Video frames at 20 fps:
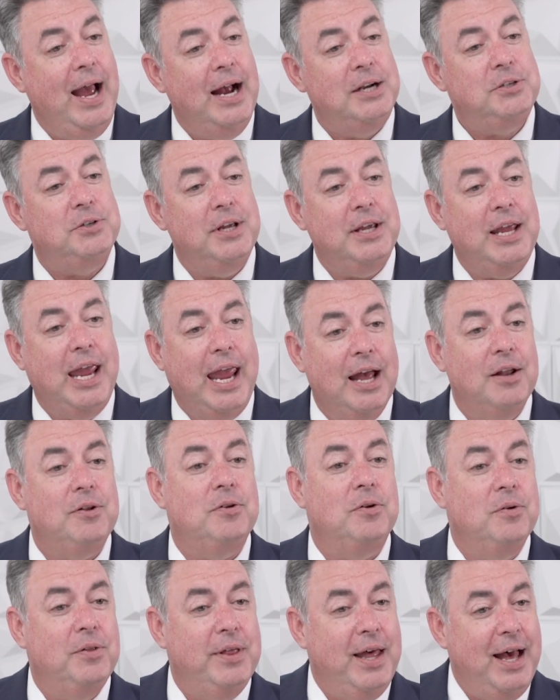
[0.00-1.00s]
actually can't
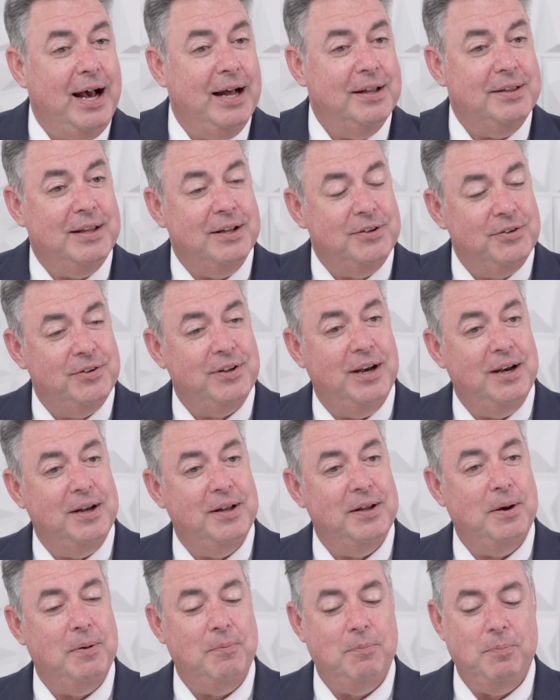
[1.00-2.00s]
do that. That's,
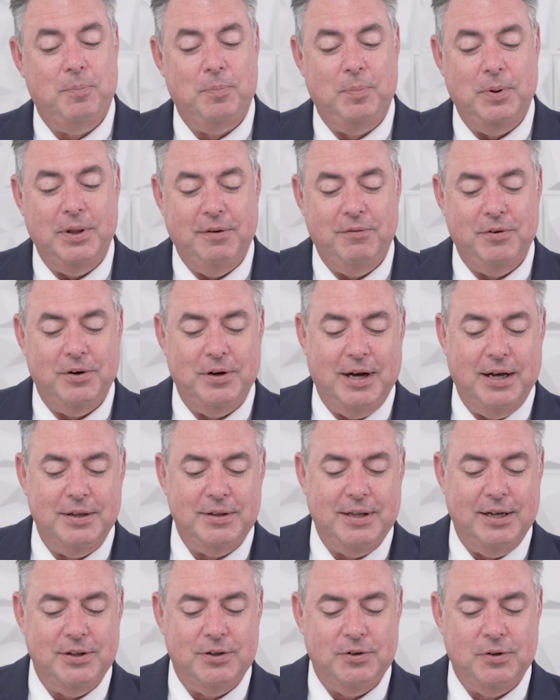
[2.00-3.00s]
believe it or not,
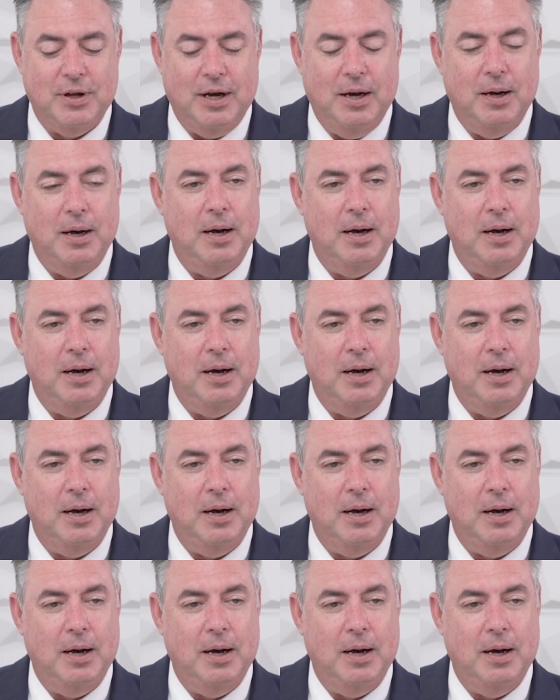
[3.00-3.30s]
that's